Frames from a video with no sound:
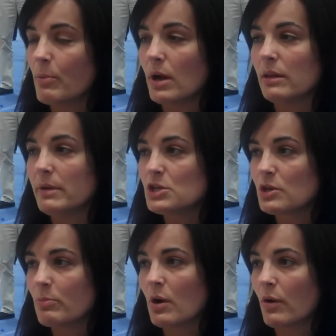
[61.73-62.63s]
upper
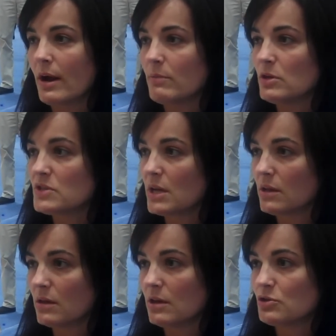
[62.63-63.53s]
elementary program
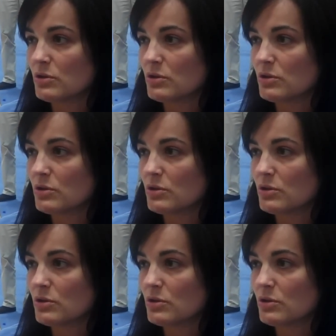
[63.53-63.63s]
using the